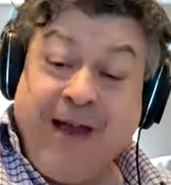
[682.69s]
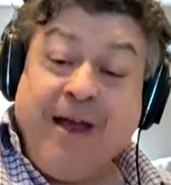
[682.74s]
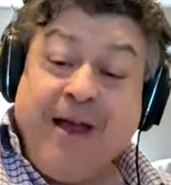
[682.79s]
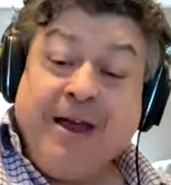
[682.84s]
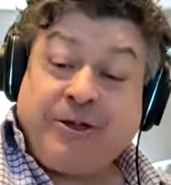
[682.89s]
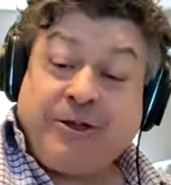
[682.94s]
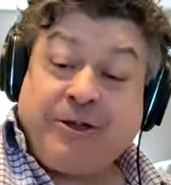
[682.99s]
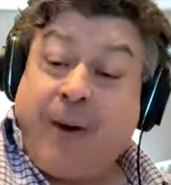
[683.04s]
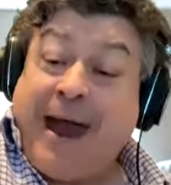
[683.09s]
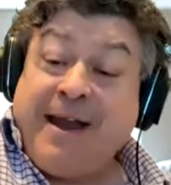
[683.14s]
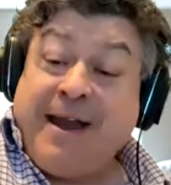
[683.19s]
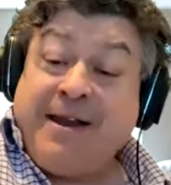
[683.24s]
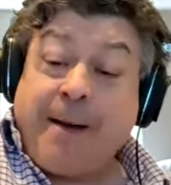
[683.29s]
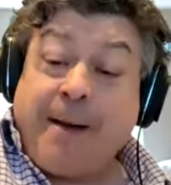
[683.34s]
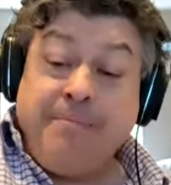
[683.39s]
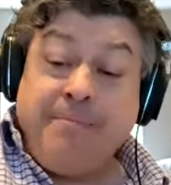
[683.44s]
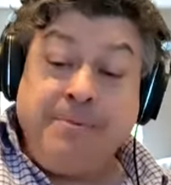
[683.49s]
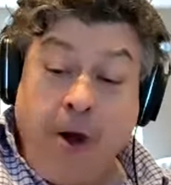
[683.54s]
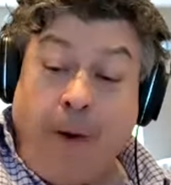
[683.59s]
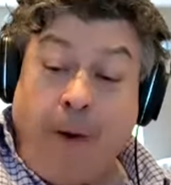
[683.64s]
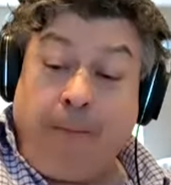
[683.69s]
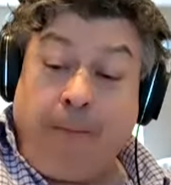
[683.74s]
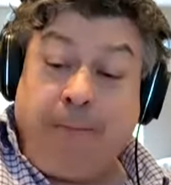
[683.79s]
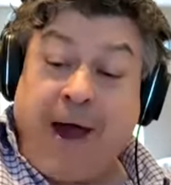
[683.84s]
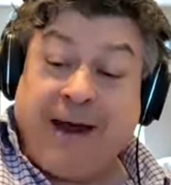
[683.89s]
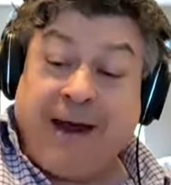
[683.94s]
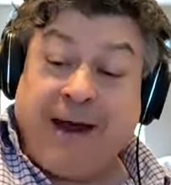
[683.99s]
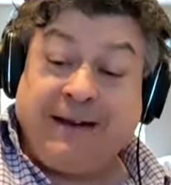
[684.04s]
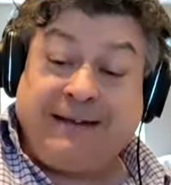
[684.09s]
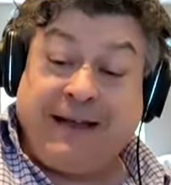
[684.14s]
So I end up not
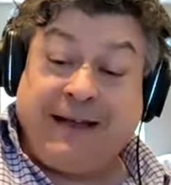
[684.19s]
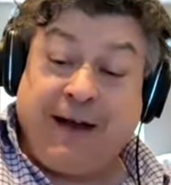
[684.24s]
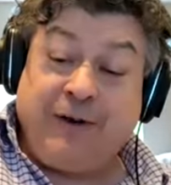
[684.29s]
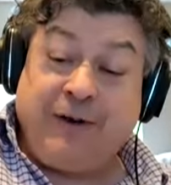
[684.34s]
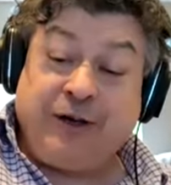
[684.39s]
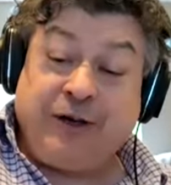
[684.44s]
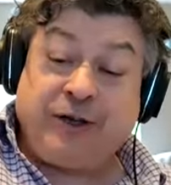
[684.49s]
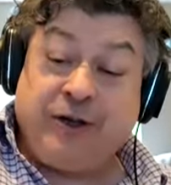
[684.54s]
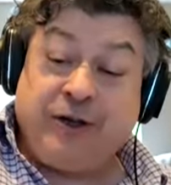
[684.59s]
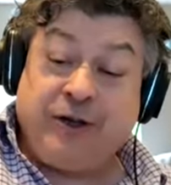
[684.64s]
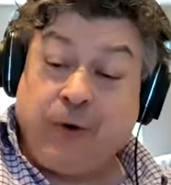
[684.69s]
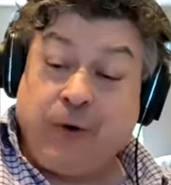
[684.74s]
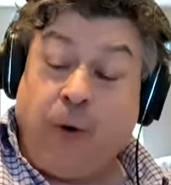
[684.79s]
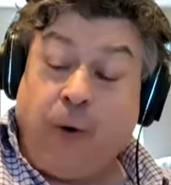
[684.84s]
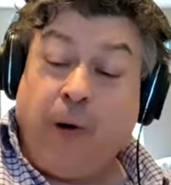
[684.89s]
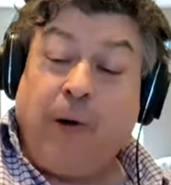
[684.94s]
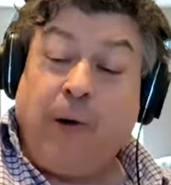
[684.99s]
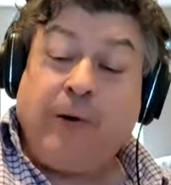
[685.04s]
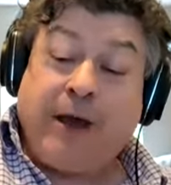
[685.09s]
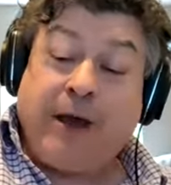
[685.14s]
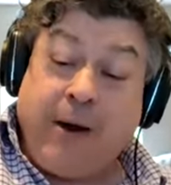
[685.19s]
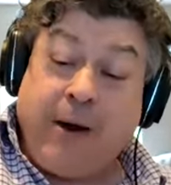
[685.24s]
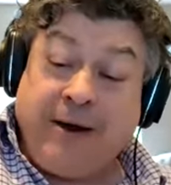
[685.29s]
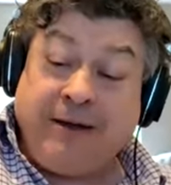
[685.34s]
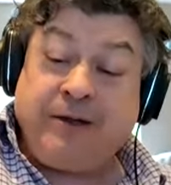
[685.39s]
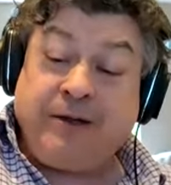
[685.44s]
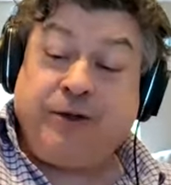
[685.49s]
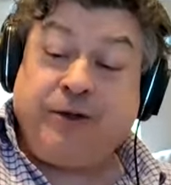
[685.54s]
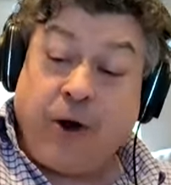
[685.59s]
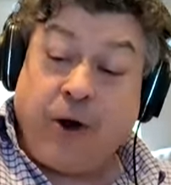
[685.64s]
buying a television at all, or going
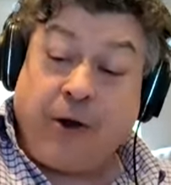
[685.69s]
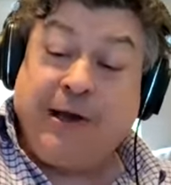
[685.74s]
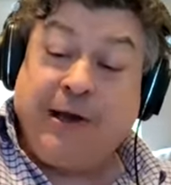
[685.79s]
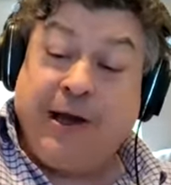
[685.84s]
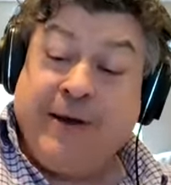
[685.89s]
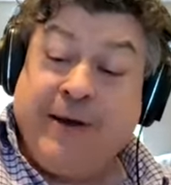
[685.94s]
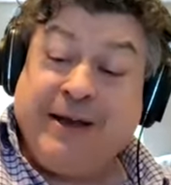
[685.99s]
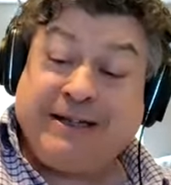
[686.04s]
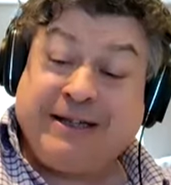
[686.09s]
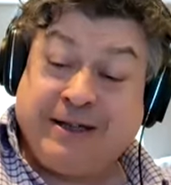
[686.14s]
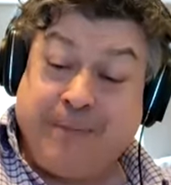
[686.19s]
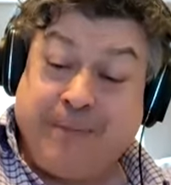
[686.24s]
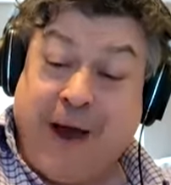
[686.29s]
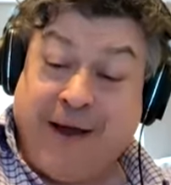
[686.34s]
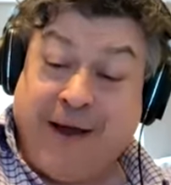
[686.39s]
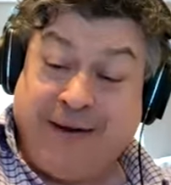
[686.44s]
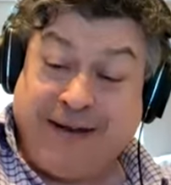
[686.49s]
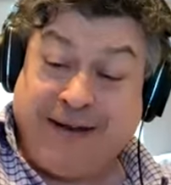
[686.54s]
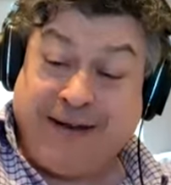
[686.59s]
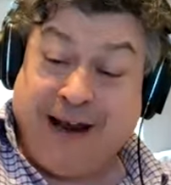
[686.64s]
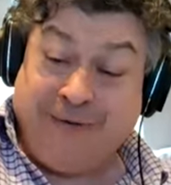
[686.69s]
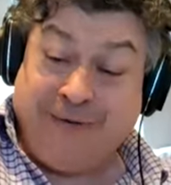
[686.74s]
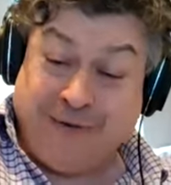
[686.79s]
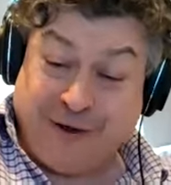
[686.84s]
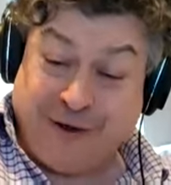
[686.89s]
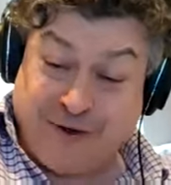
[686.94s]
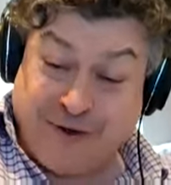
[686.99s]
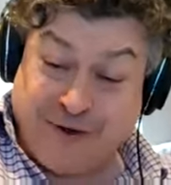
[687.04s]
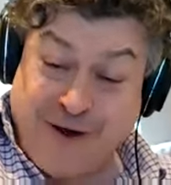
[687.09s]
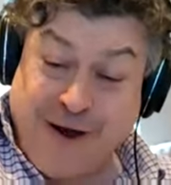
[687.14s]
to John Lewis to buy a
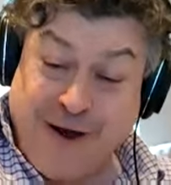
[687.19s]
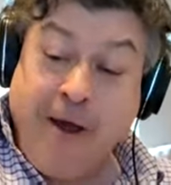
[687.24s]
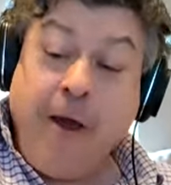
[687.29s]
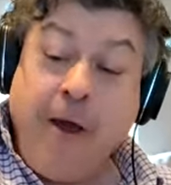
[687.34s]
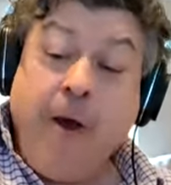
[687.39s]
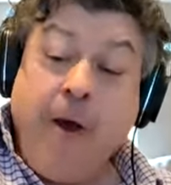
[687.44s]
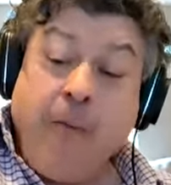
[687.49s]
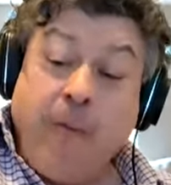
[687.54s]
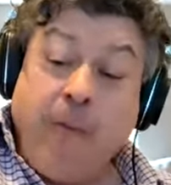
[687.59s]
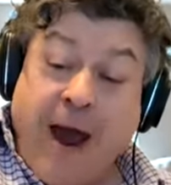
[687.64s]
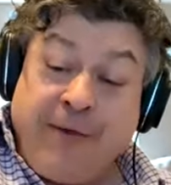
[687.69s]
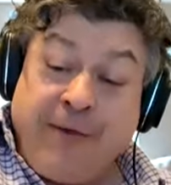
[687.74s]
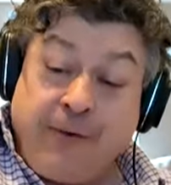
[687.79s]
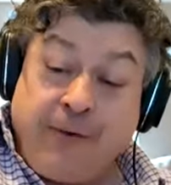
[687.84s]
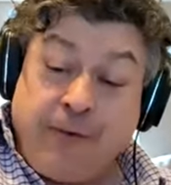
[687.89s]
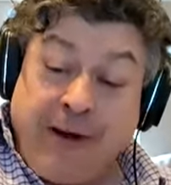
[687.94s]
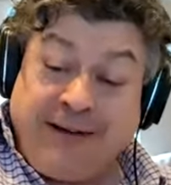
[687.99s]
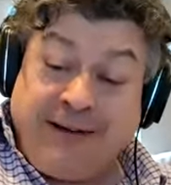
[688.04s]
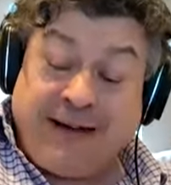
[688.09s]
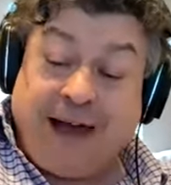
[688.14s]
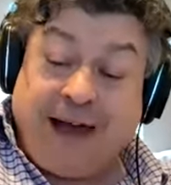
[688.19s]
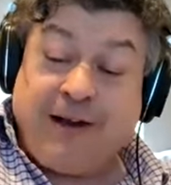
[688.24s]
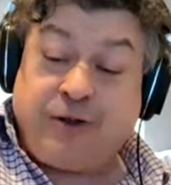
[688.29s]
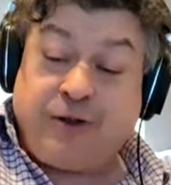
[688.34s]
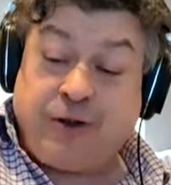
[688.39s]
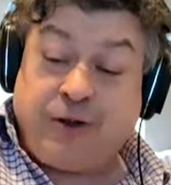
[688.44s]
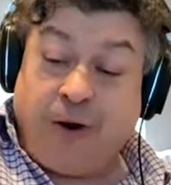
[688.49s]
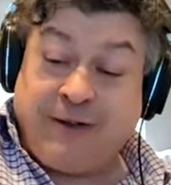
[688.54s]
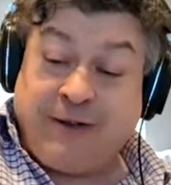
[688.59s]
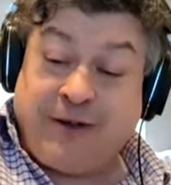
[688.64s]
television, where the retailer
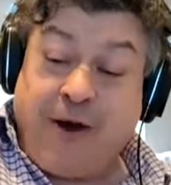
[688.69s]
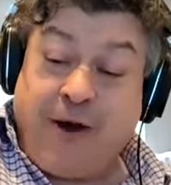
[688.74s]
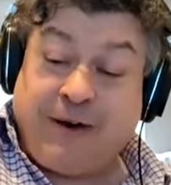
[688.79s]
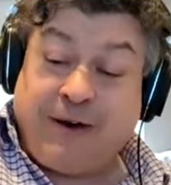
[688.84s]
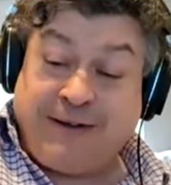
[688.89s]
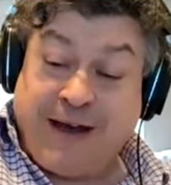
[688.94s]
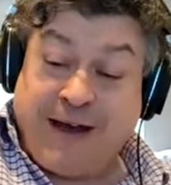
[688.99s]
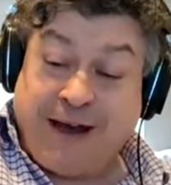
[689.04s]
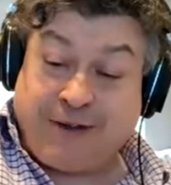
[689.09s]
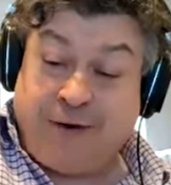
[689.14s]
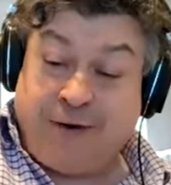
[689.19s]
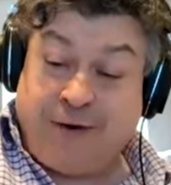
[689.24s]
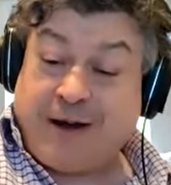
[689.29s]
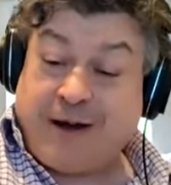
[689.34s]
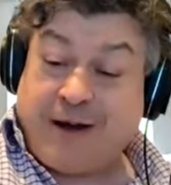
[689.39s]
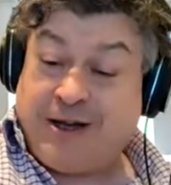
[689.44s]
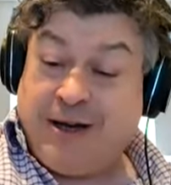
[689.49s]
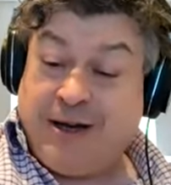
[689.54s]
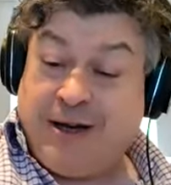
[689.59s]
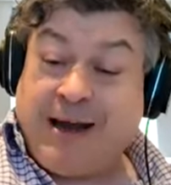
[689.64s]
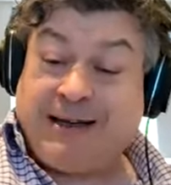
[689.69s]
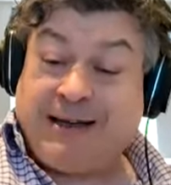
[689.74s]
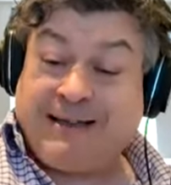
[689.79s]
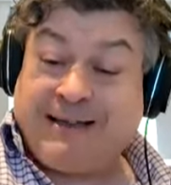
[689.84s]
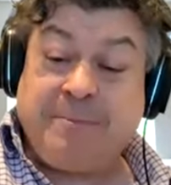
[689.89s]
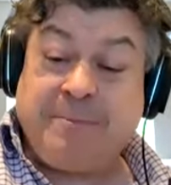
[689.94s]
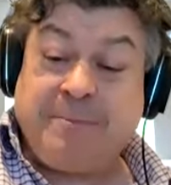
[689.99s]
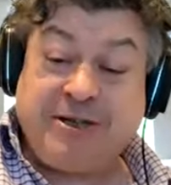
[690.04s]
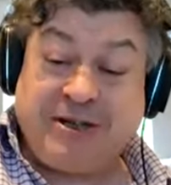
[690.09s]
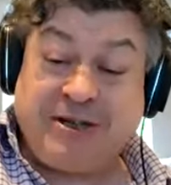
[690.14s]
choice architecture actually makes
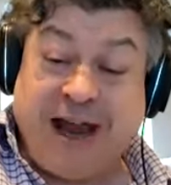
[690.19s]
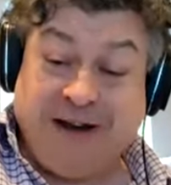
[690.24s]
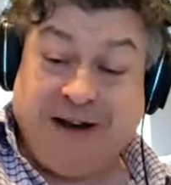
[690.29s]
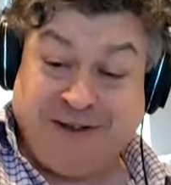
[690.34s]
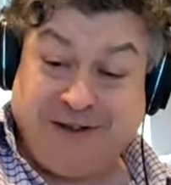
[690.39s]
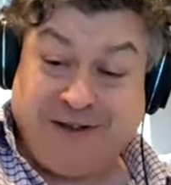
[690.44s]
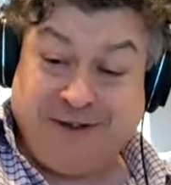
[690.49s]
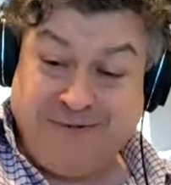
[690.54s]
some sense.